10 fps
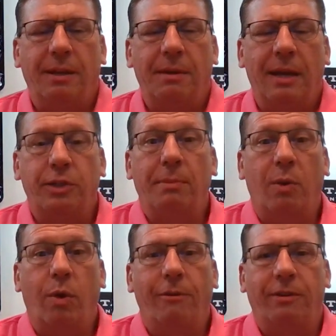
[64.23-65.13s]
actually, my
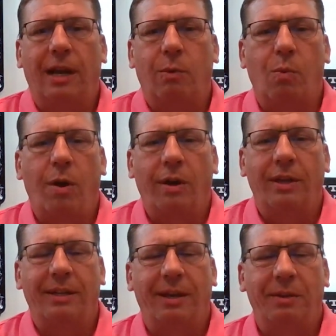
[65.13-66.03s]
wife and I were walking
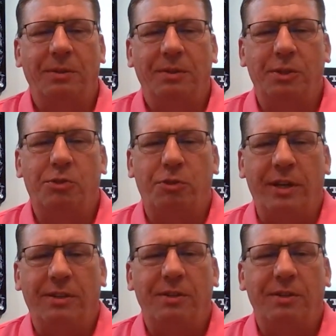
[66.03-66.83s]
down the street,